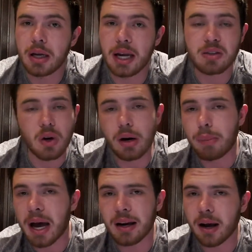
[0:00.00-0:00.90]
It's not
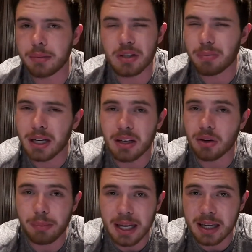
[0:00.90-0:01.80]
about how much money
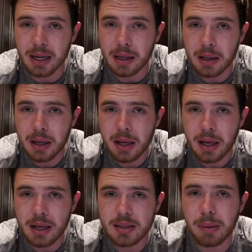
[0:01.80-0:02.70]
you're making,
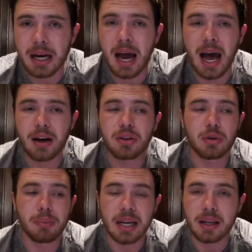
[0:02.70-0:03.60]
it's about how
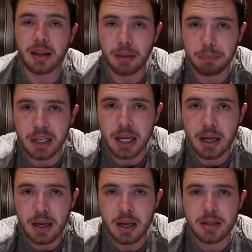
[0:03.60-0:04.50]
you're making that money.
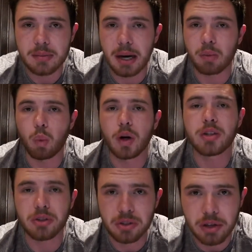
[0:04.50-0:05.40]
It's about
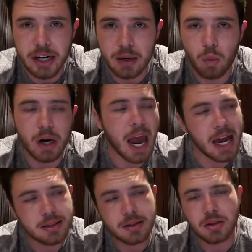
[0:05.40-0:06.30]
what you're trading, what
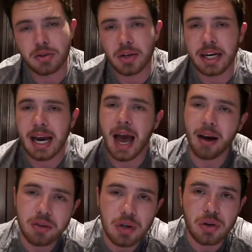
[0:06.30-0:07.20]
assets you're trading,
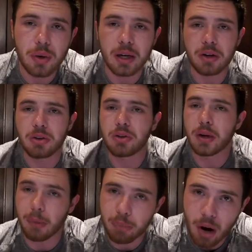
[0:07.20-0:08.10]
how are you doing it. Are you
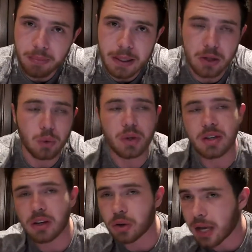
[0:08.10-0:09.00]
doing it properly? Are you
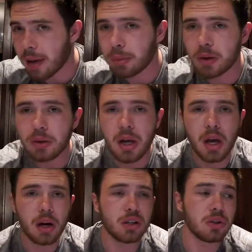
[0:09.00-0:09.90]
risking your capital?
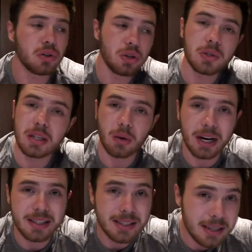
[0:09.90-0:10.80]
Are you using the
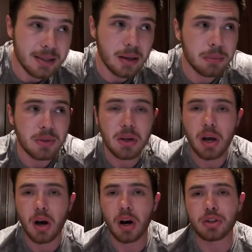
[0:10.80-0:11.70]
right systems?
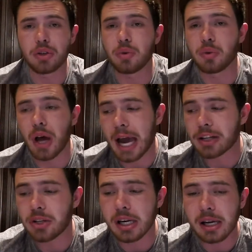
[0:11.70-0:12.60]
Do you
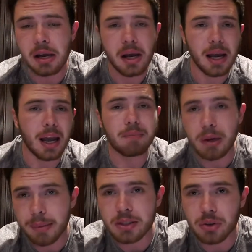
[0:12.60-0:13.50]
actually
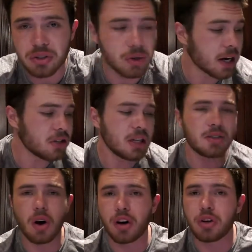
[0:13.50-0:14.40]
implement your
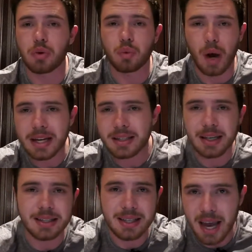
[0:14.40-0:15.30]
strategies? Are you
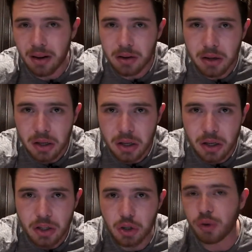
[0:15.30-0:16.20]
writing it down?
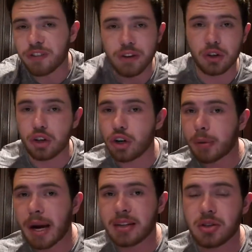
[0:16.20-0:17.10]
Do you feel good
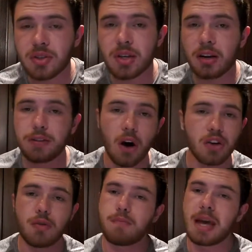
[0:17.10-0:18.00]
about yourself?
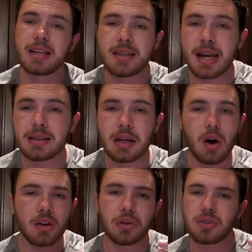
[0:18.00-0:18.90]
Are you meditating?
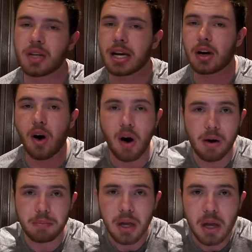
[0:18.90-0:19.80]
Are you staying
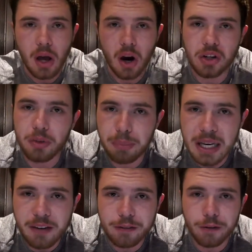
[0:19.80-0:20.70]
calm? Are you
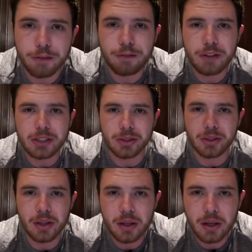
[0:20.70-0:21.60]
being
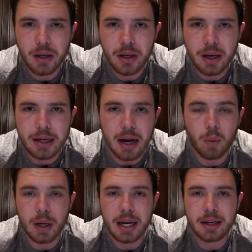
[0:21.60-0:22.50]
fulfilled? Now,
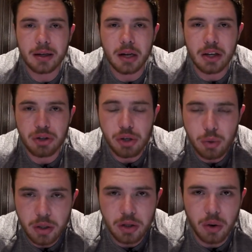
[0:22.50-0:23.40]
what I can
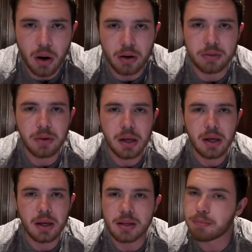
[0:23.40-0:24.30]
assure you of
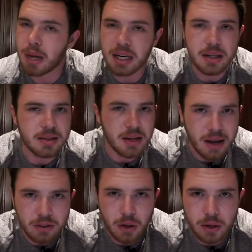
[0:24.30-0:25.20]
is money is
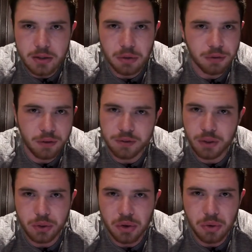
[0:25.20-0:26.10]
never going to
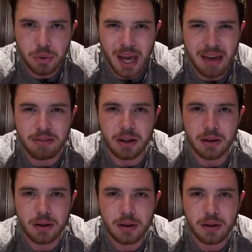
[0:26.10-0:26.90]
fulfill you, ever.